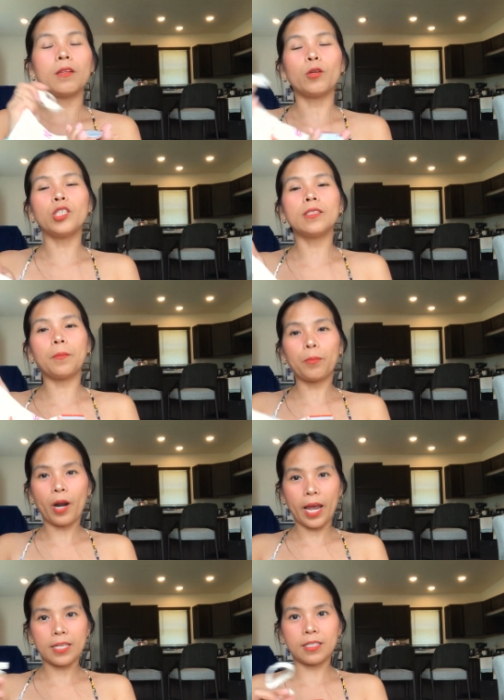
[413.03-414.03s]
the original
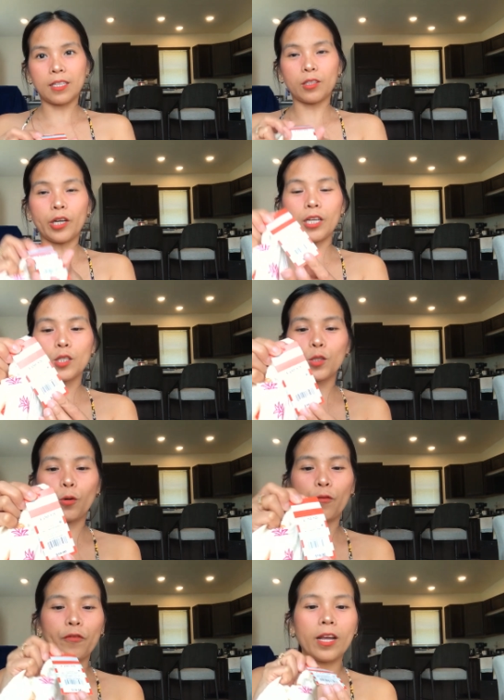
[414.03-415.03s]
price at the Target
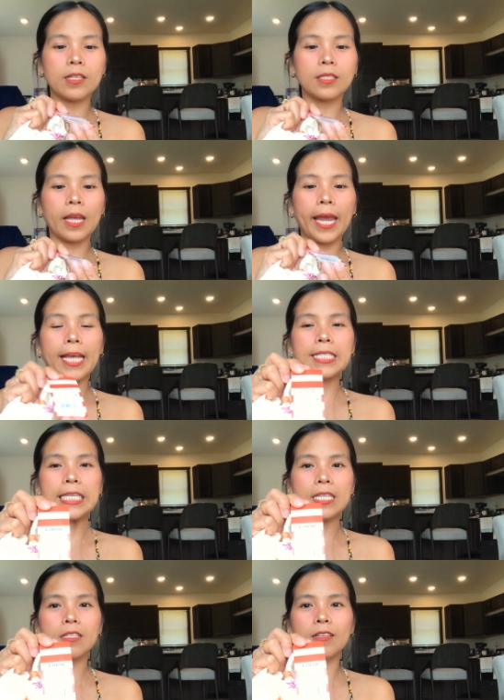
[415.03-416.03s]
store, friends,
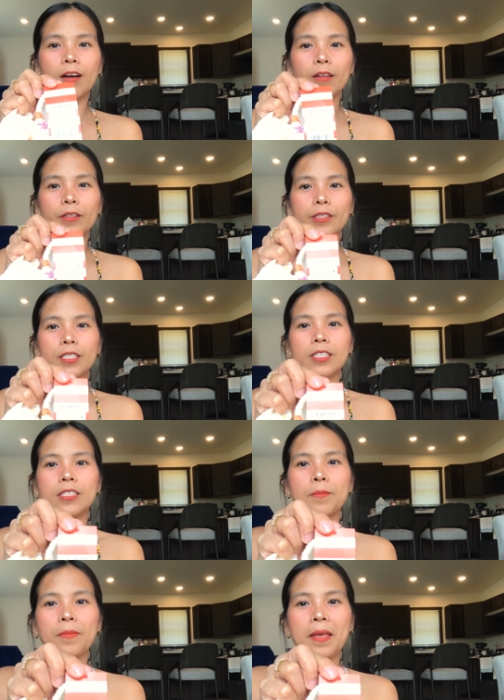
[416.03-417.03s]
eighteen dollars.